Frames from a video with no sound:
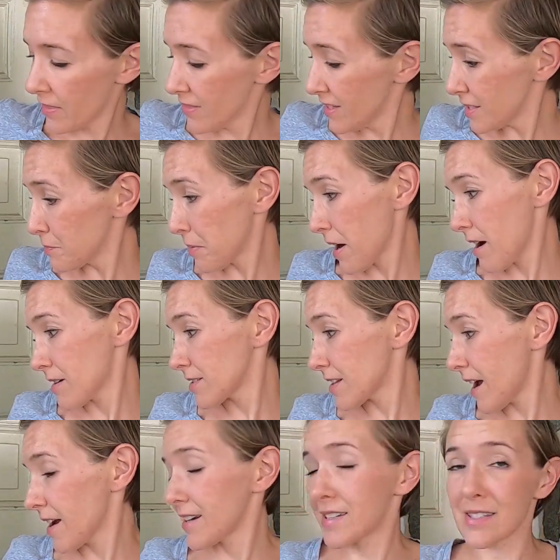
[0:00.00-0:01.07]
in this box
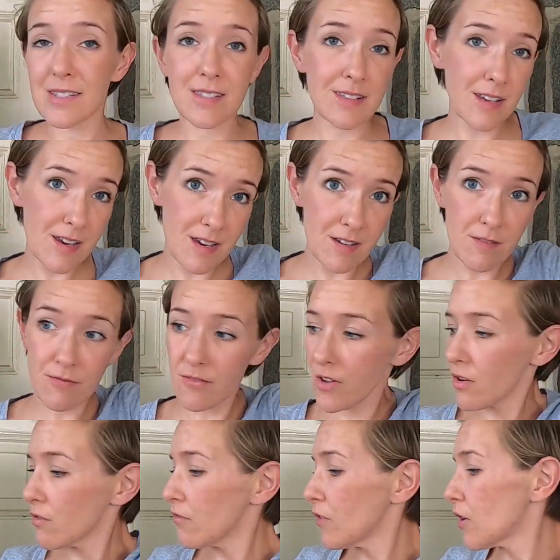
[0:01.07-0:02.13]
I can save
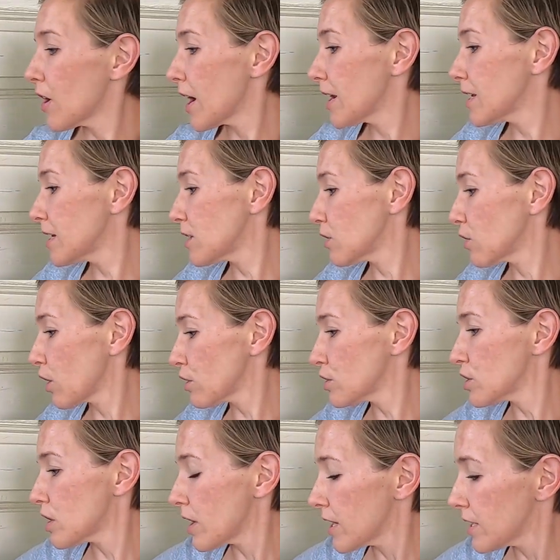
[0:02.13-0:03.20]
for any
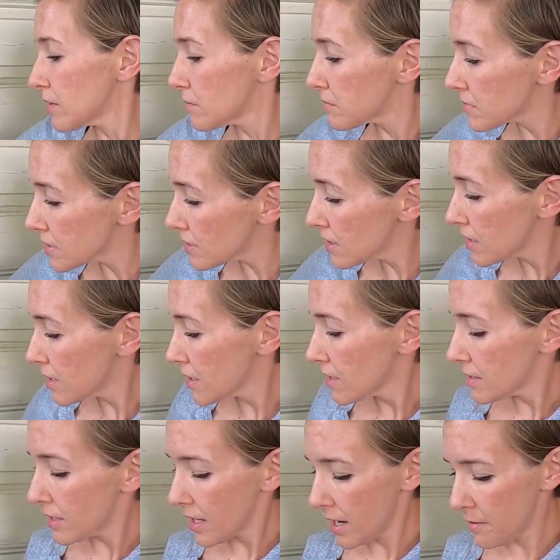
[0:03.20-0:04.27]
larger items
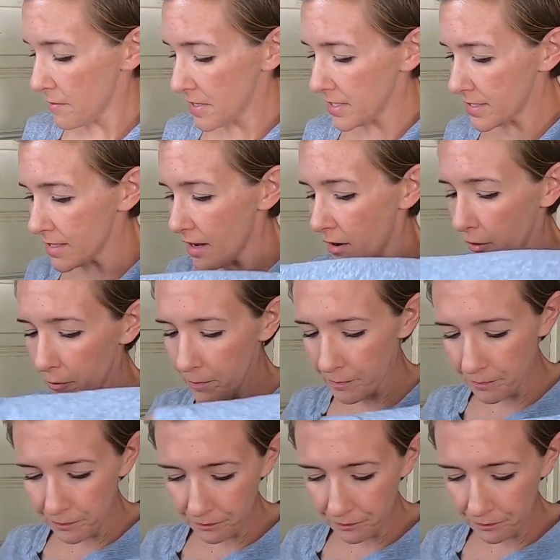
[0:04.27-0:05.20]
that I may sell.